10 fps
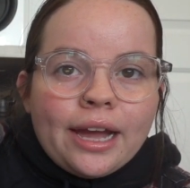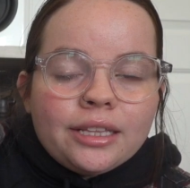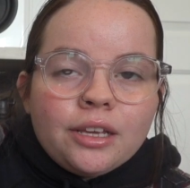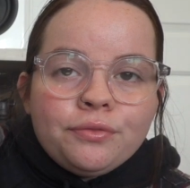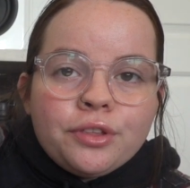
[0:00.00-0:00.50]

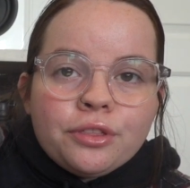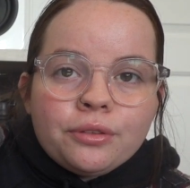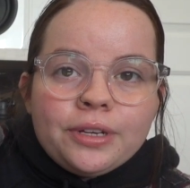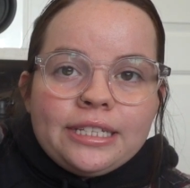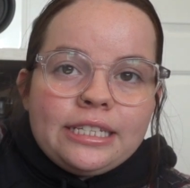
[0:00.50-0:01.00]
love the
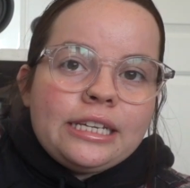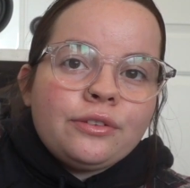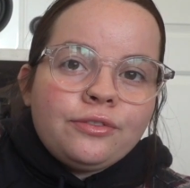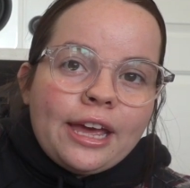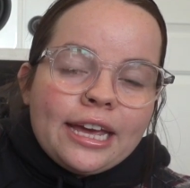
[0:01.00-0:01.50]
3D
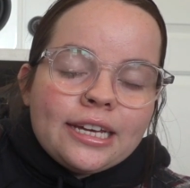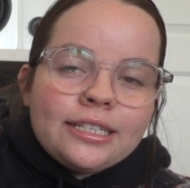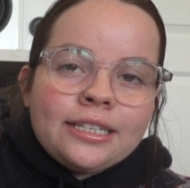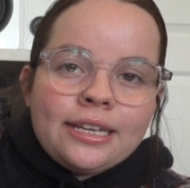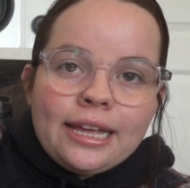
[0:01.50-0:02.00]

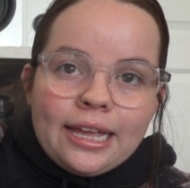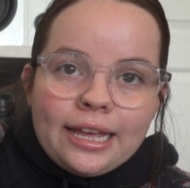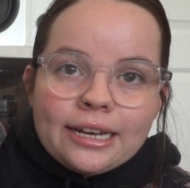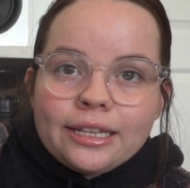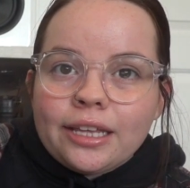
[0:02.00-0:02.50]
effect,
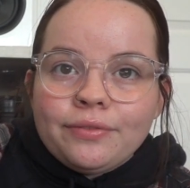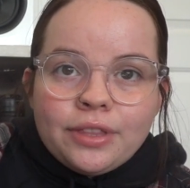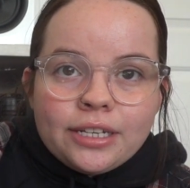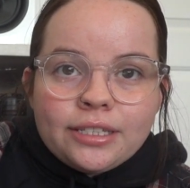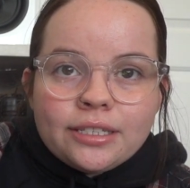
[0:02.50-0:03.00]
and I love
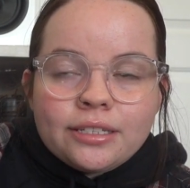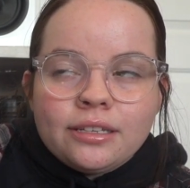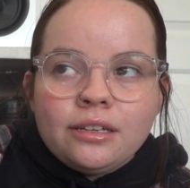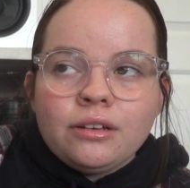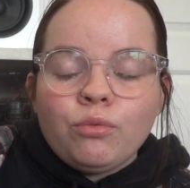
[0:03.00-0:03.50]
that it's
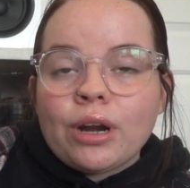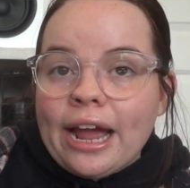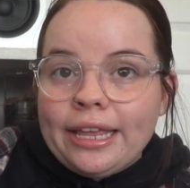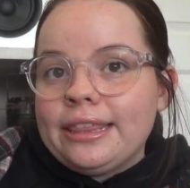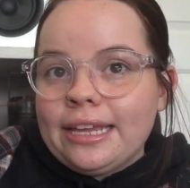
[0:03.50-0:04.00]
what
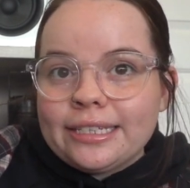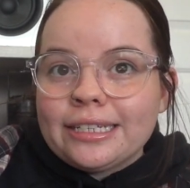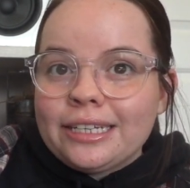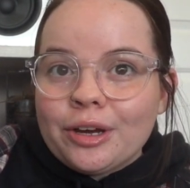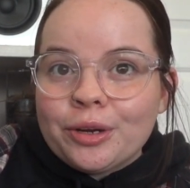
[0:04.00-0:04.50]
I think is
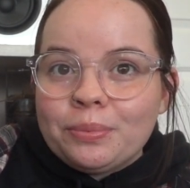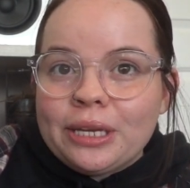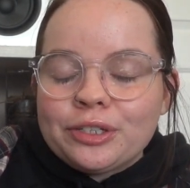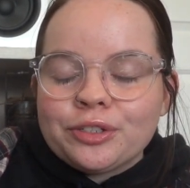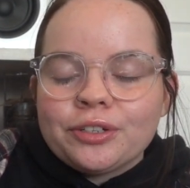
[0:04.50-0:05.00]
a younger
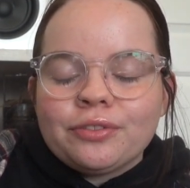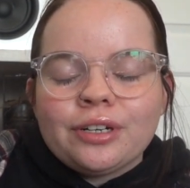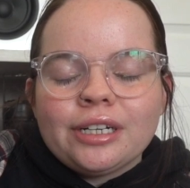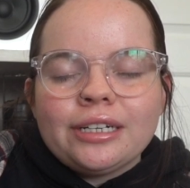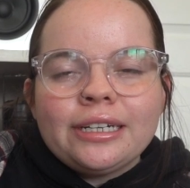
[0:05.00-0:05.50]
picture of
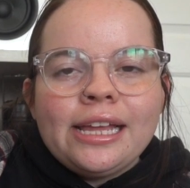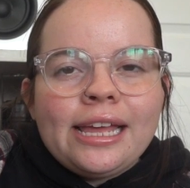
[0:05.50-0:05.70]
her.